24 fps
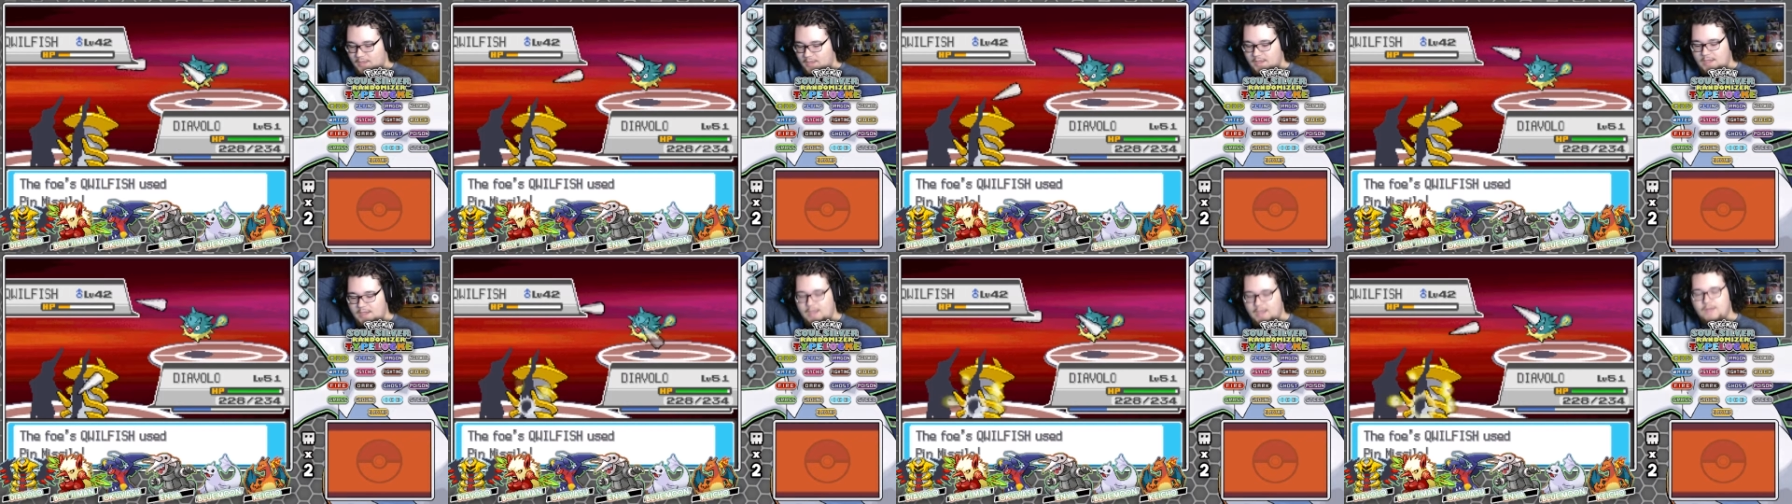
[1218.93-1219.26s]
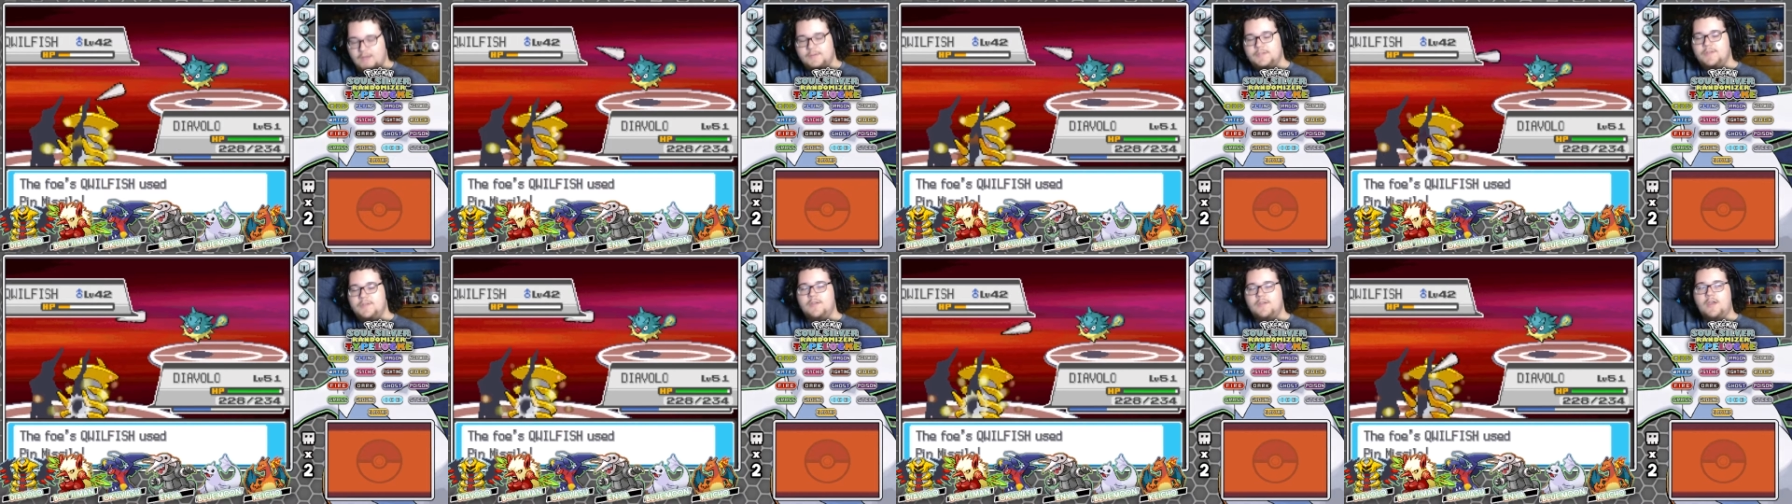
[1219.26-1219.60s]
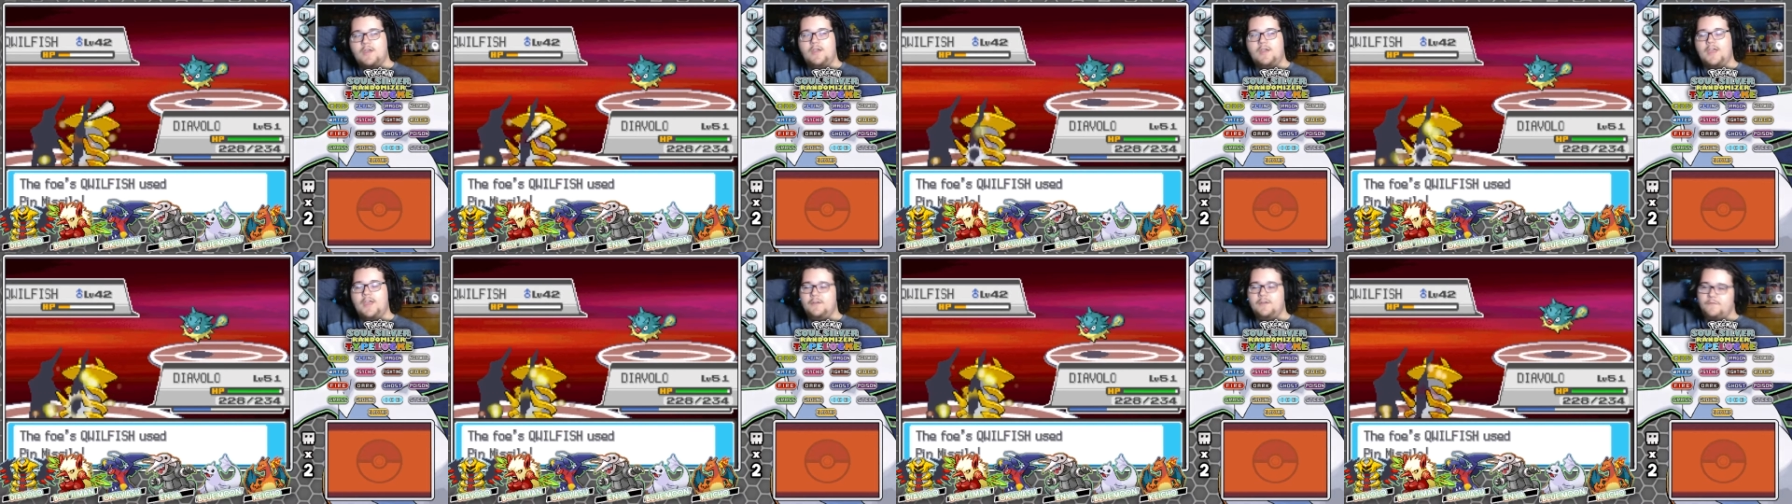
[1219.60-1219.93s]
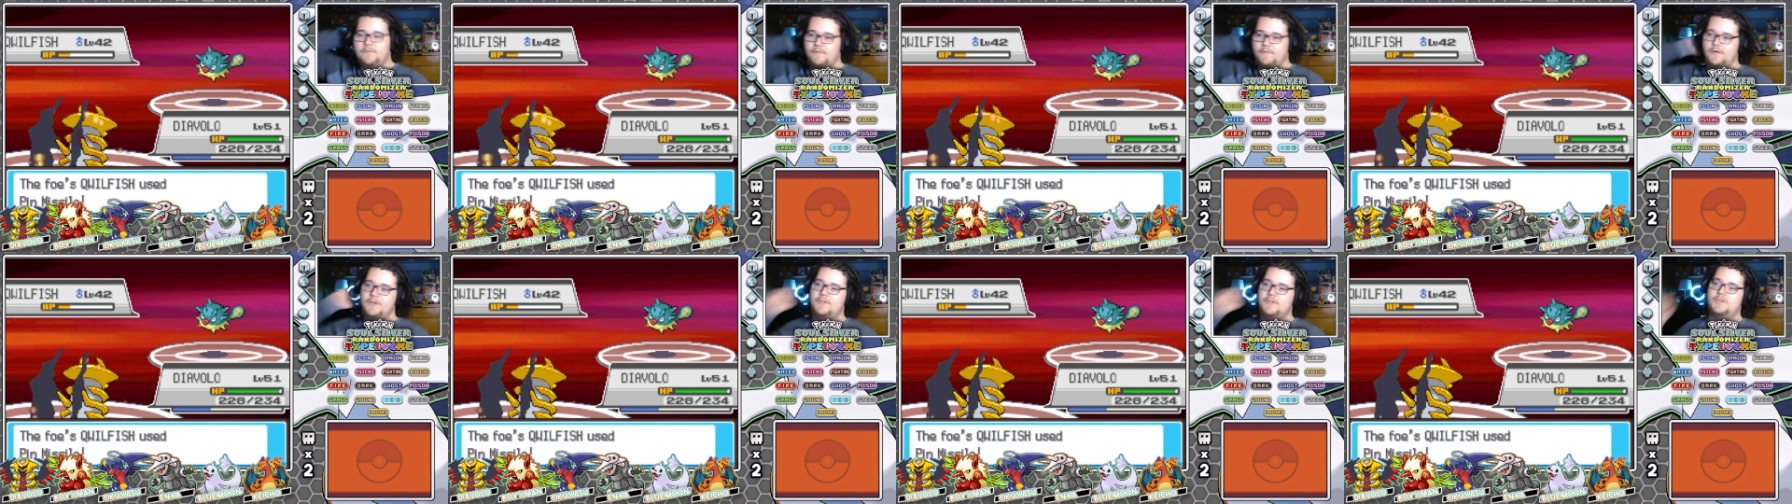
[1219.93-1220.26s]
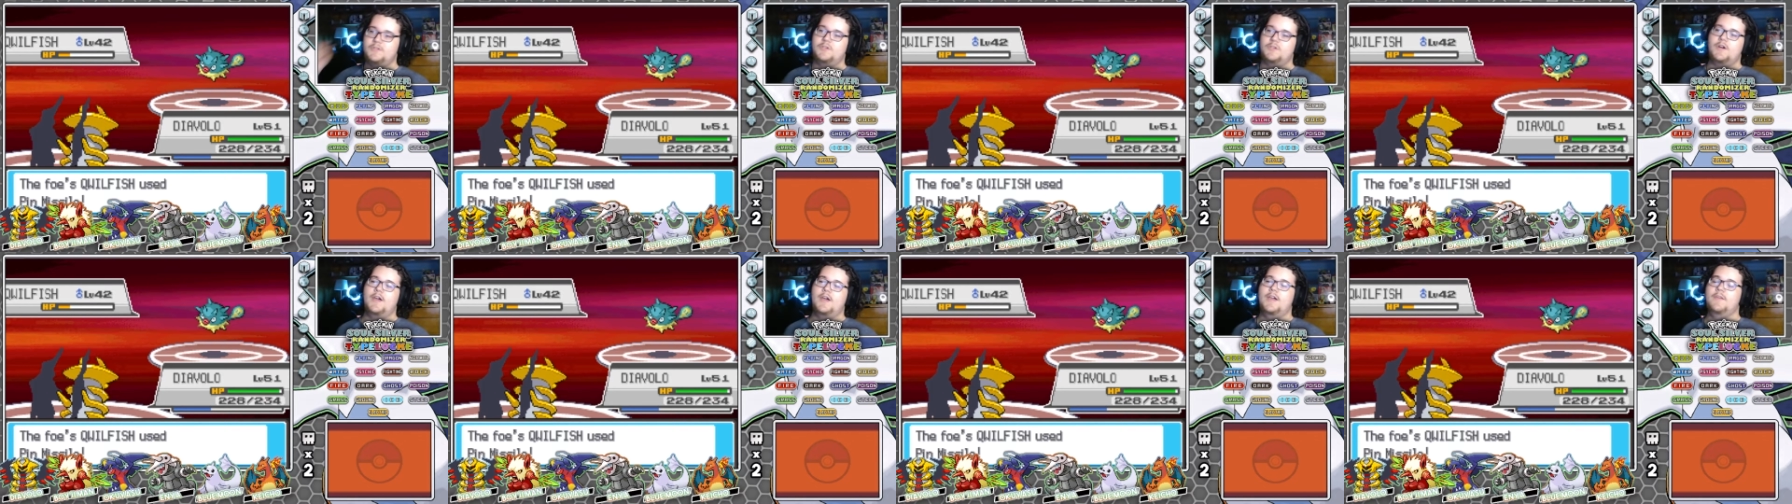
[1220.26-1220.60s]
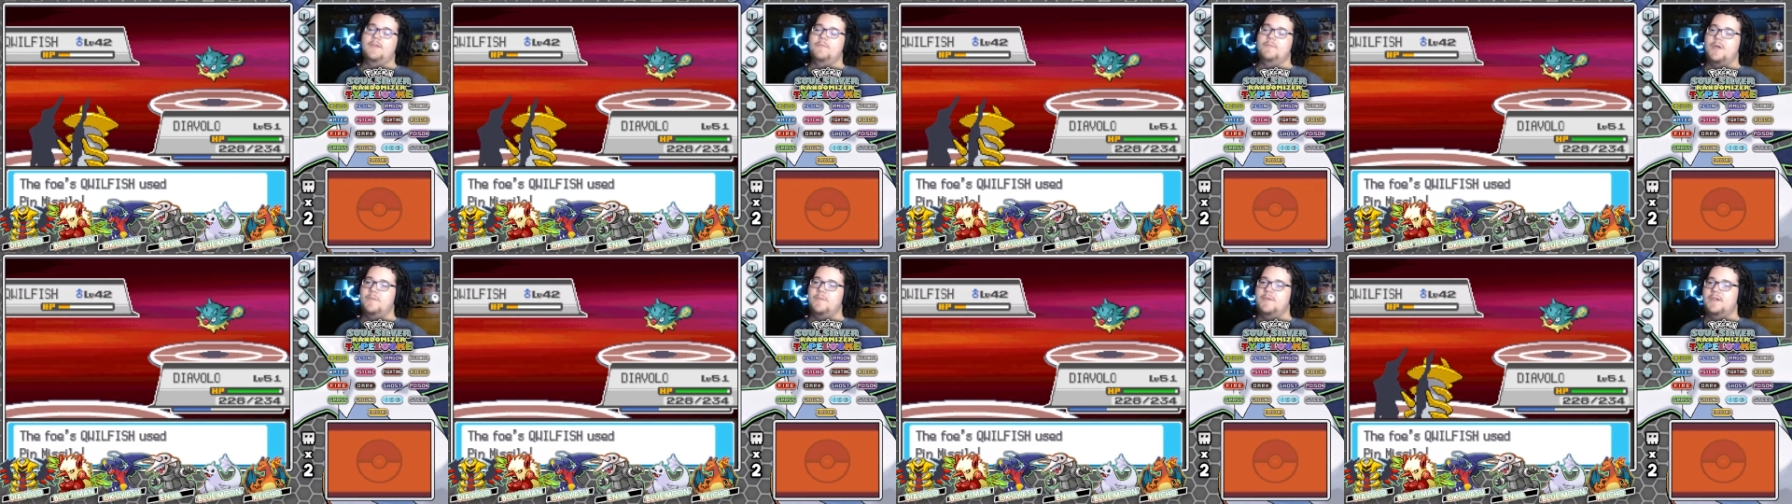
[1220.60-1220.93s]
If Dugong had Freeze Dry, it
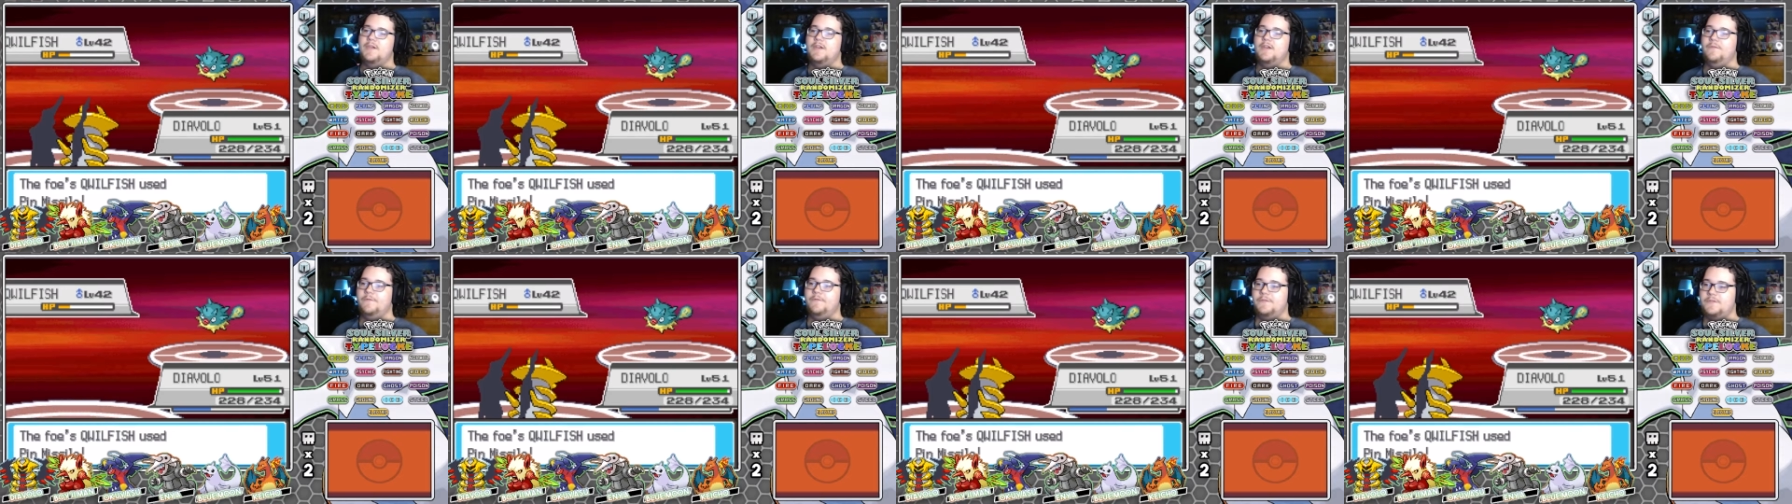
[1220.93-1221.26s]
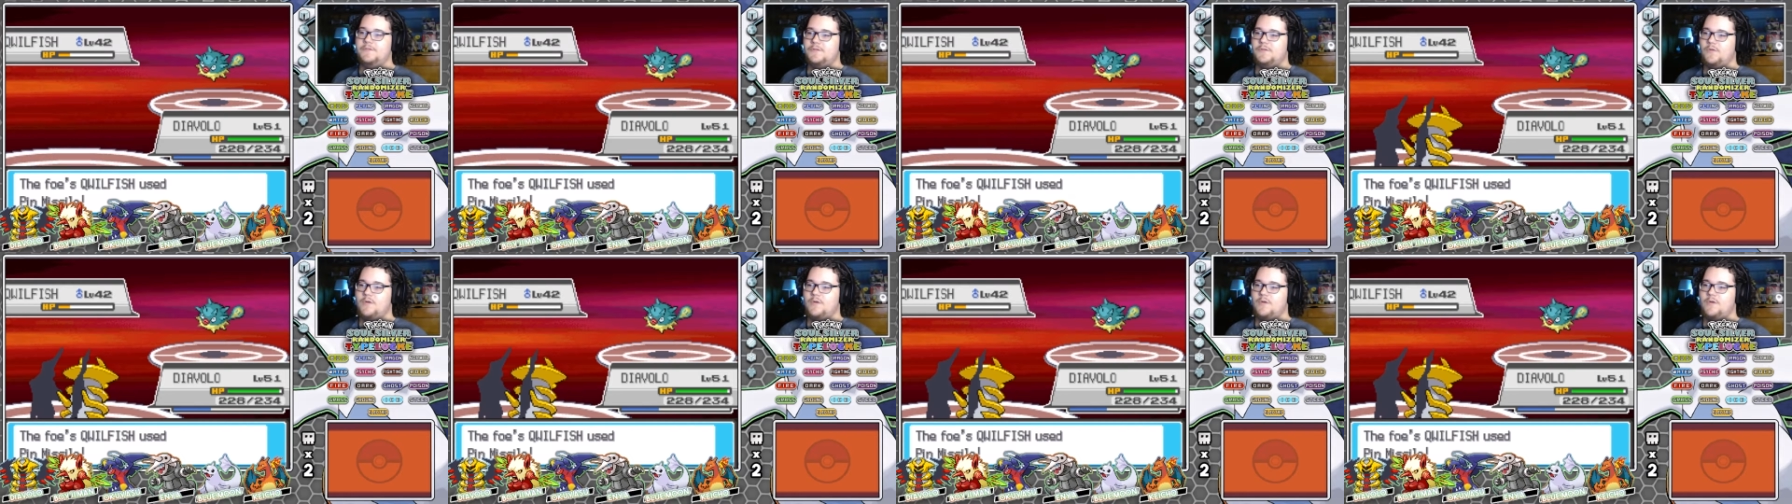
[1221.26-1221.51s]
might be a different story,